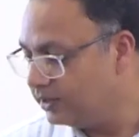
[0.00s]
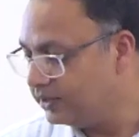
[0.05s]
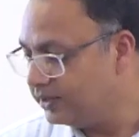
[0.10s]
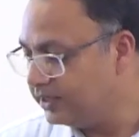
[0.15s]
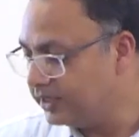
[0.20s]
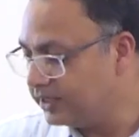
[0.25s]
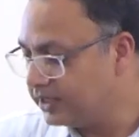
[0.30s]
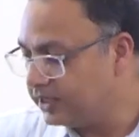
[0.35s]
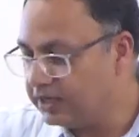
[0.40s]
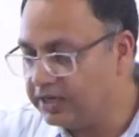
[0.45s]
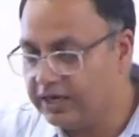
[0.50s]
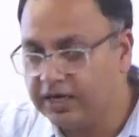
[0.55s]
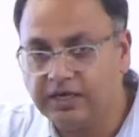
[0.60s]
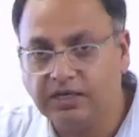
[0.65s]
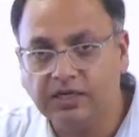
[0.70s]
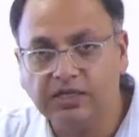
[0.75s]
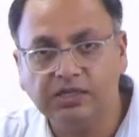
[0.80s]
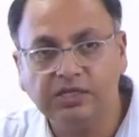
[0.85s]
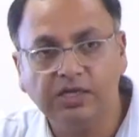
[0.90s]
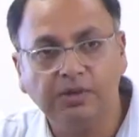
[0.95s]
they can
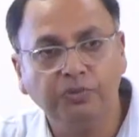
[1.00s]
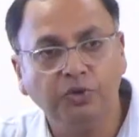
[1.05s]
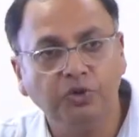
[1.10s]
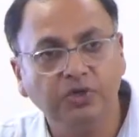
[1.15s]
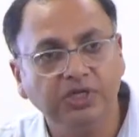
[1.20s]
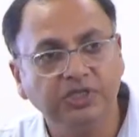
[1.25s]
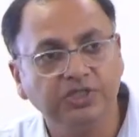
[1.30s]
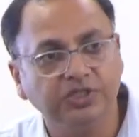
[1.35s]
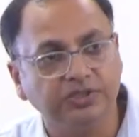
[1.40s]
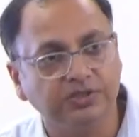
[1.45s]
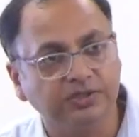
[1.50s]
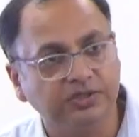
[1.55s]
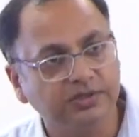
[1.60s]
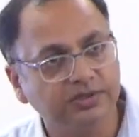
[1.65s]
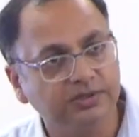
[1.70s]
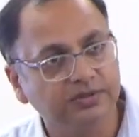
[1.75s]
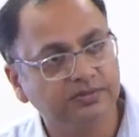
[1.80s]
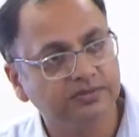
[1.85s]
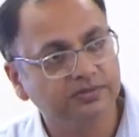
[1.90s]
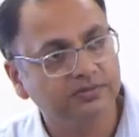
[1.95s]
handle the
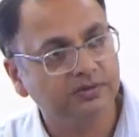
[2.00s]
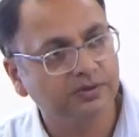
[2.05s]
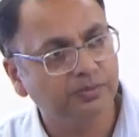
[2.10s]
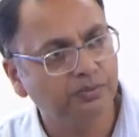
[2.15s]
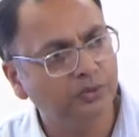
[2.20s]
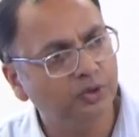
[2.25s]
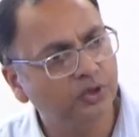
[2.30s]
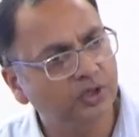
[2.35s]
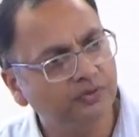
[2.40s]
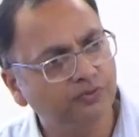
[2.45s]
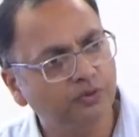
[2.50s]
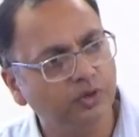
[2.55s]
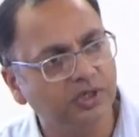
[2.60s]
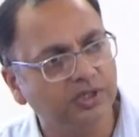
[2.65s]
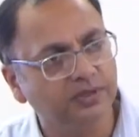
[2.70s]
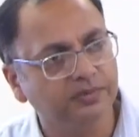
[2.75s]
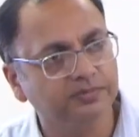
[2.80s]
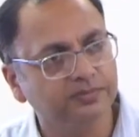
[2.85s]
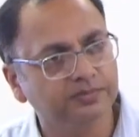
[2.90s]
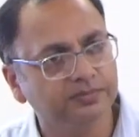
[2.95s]
mutations
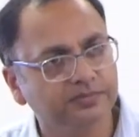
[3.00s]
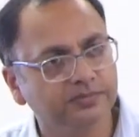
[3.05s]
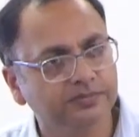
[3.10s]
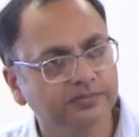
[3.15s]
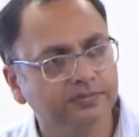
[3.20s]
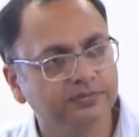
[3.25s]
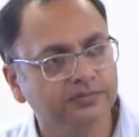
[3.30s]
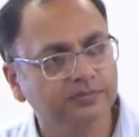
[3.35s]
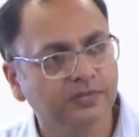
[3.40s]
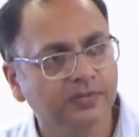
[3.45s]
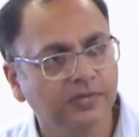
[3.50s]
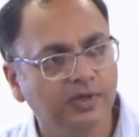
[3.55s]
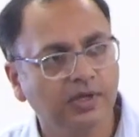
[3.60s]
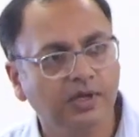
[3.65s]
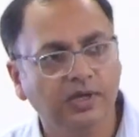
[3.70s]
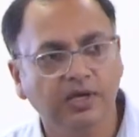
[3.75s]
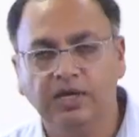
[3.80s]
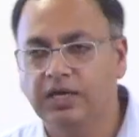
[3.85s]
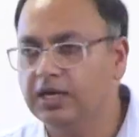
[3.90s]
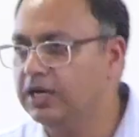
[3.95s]
beautifully.
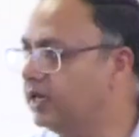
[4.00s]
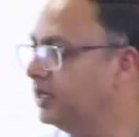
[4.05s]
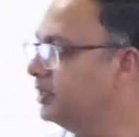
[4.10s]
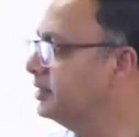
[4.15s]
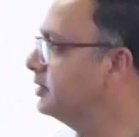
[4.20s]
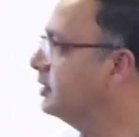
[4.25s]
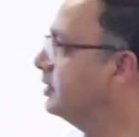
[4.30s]
I